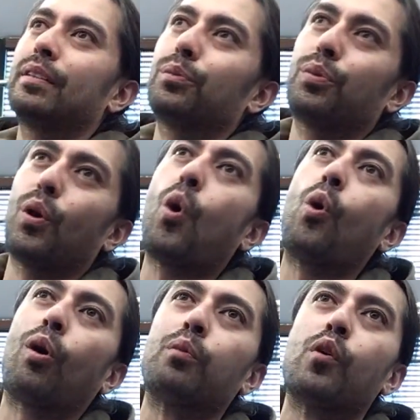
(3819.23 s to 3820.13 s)
the
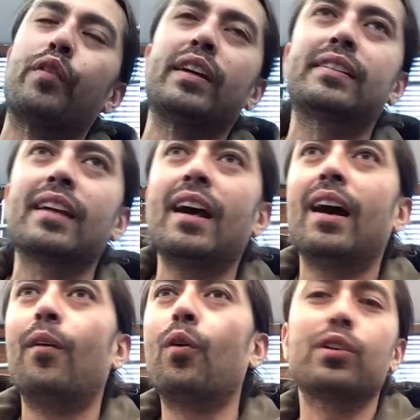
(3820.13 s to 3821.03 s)
horror movies
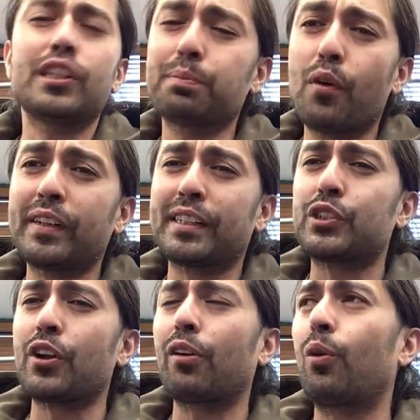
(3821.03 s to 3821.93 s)
or just movies in
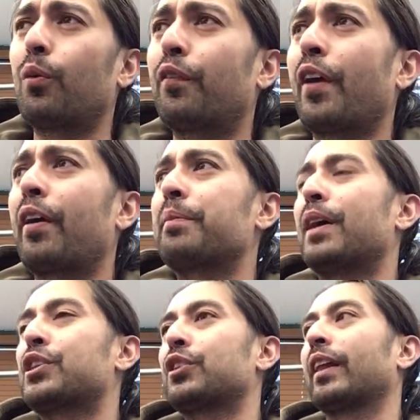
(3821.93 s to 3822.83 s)
general were very
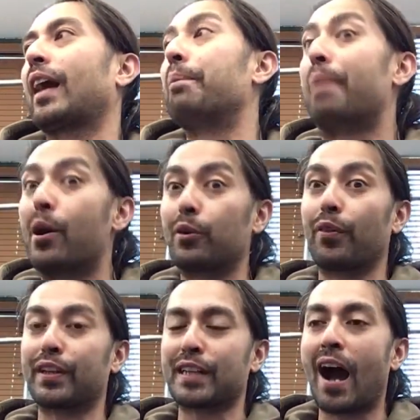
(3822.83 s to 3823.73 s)
much like about
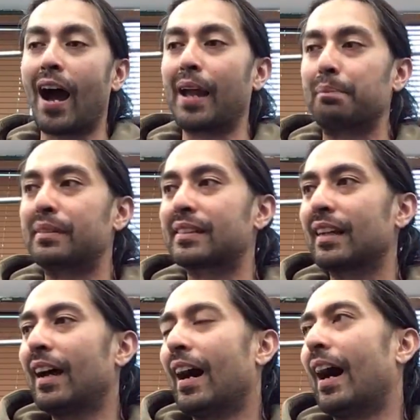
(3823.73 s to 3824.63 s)
the times.
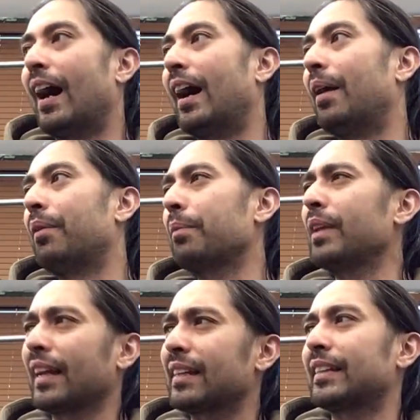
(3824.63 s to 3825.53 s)
Uh, I mean,
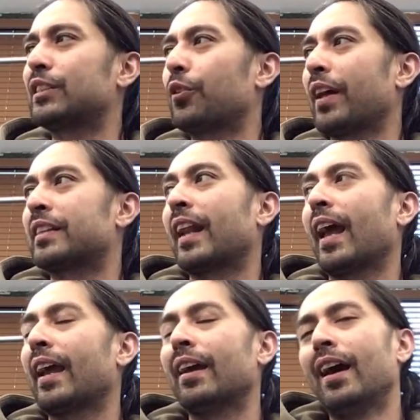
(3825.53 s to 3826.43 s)
I guess they do that
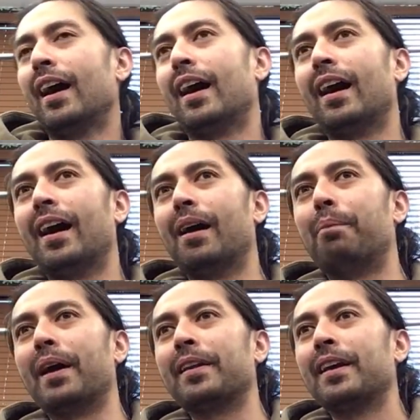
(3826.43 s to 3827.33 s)
today, uh,
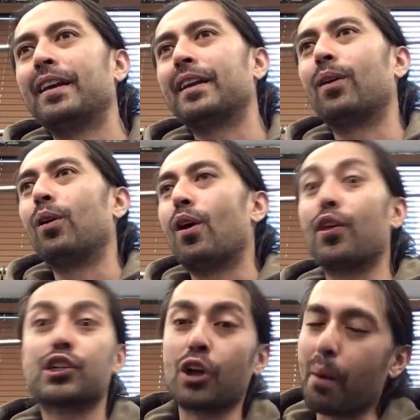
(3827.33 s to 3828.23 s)
but you know,
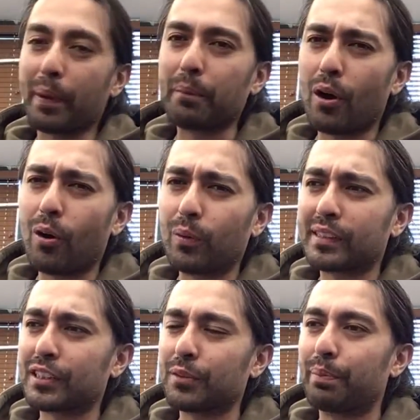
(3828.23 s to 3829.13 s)
the shopping mall was
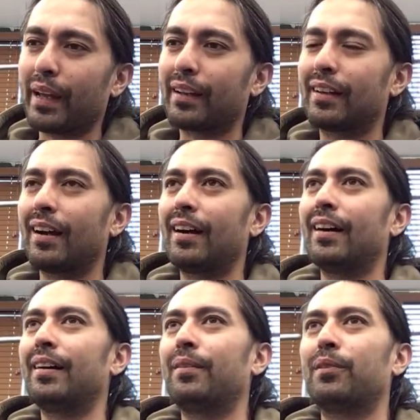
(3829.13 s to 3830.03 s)
such a big
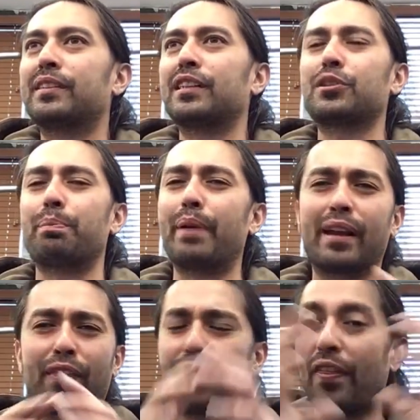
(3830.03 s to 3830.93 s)
uh, was such a
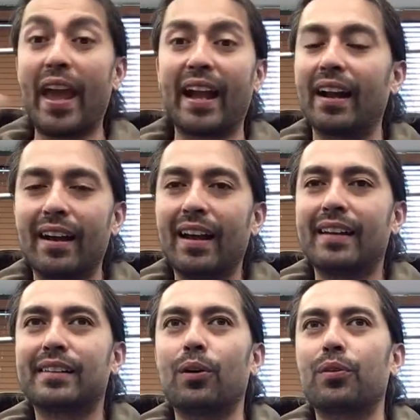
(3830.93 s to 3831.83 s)
big thing.
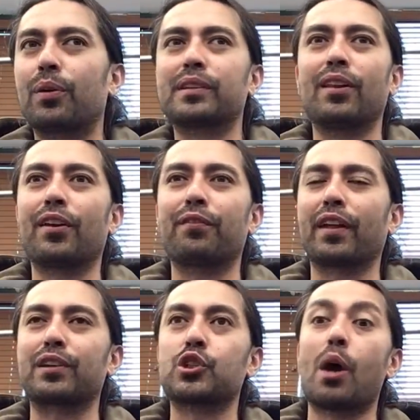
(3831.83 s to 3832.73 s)
So there was a lot of
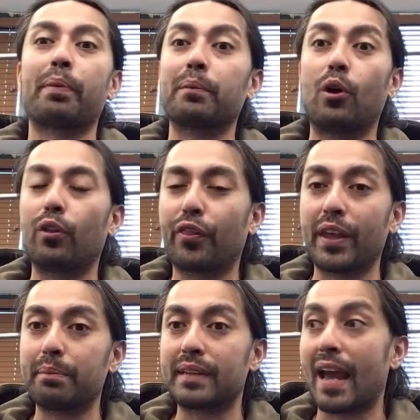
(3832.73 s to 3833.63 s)
like shopping mall
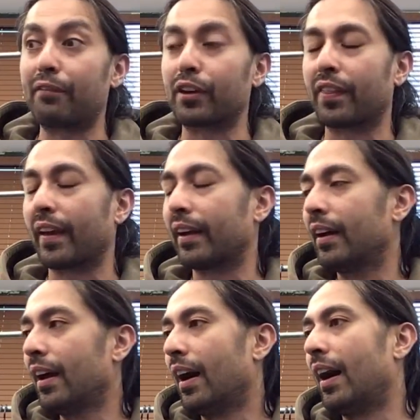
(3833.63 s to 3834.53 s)
themed everything.
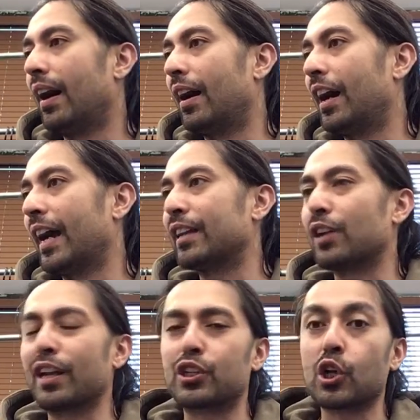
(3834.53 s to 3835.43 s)
Uh, and
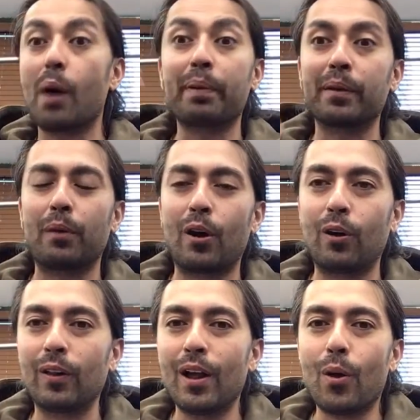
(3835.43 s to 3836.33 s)
and Chopping
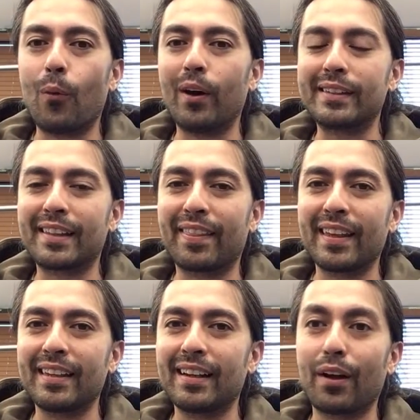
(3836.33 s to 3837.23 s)
Mall was
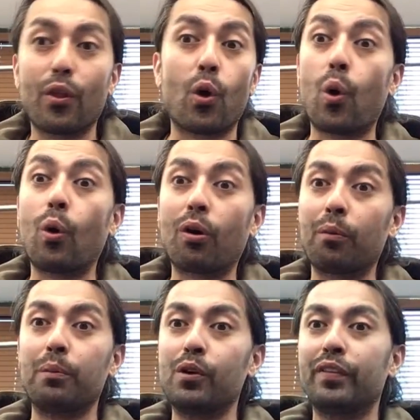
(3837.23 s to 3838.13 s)
the uh, the horror
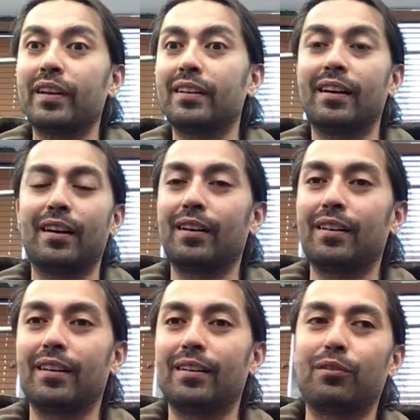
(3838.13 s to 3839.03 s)
movie uh,
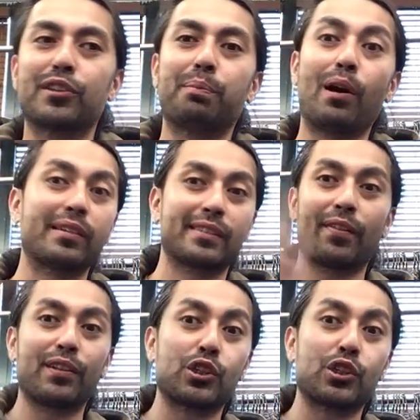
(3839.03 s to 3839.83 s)
uh, response to the